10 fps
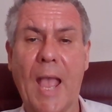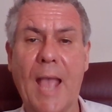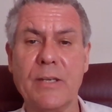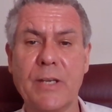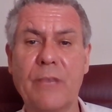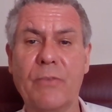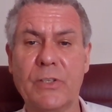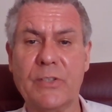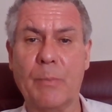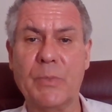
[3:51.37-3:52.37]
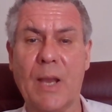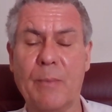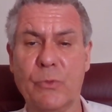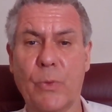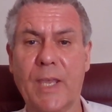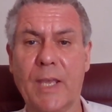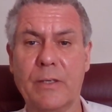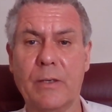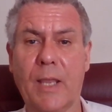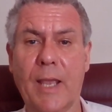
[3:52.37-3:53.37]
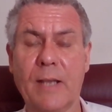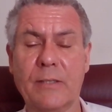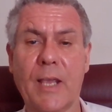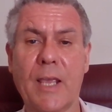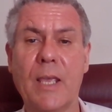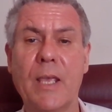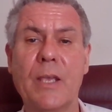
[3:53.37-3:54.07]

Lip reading: And even sometimes we get, can I say,